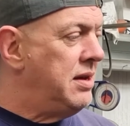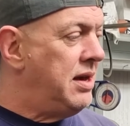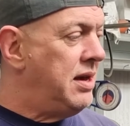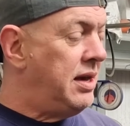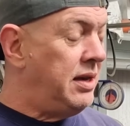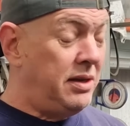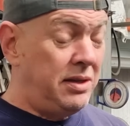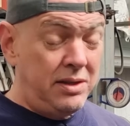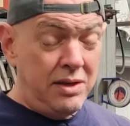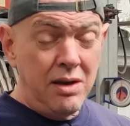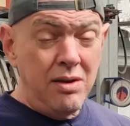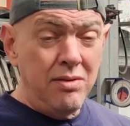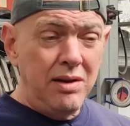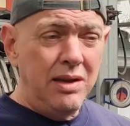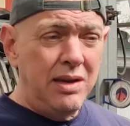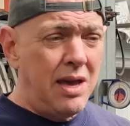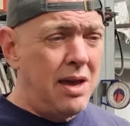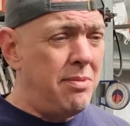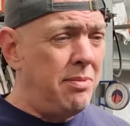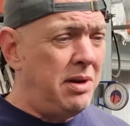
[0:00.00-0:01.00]
It's
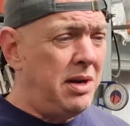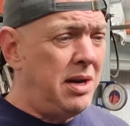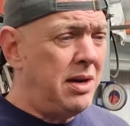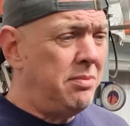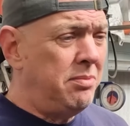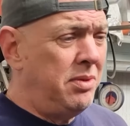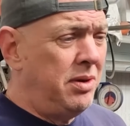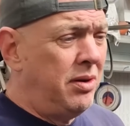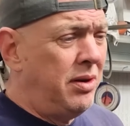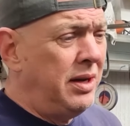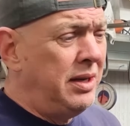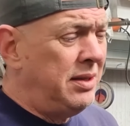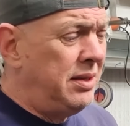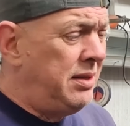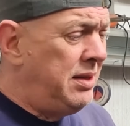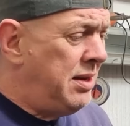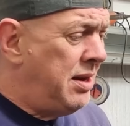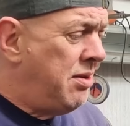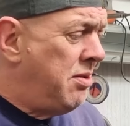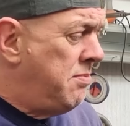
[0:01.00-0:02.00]
certainly coming up nice.
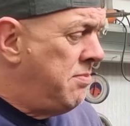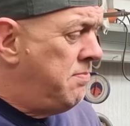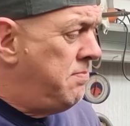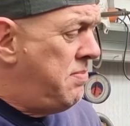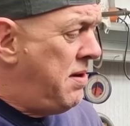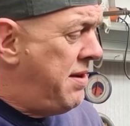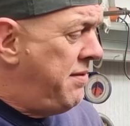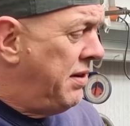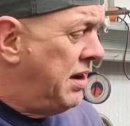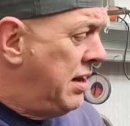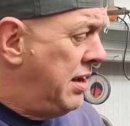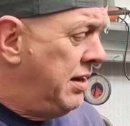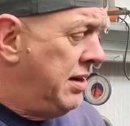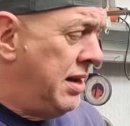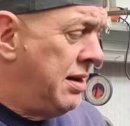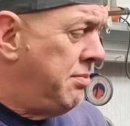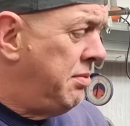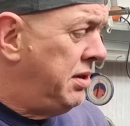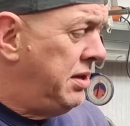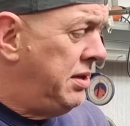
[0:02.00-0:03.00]
You know, bit of a clean
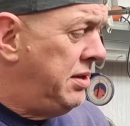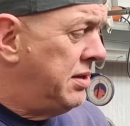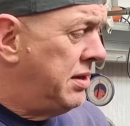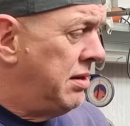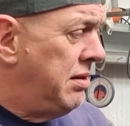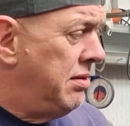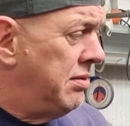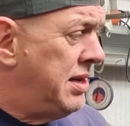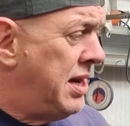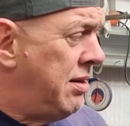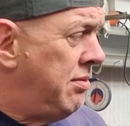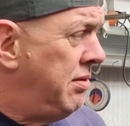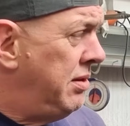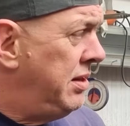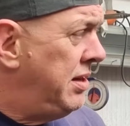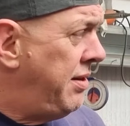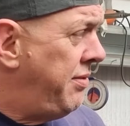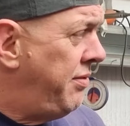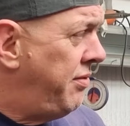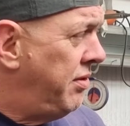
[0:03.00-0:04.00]
up. This is going to look totally
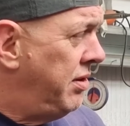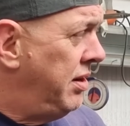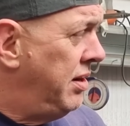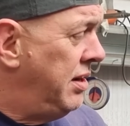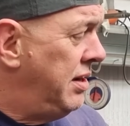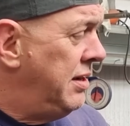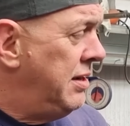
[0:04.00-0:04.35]
different.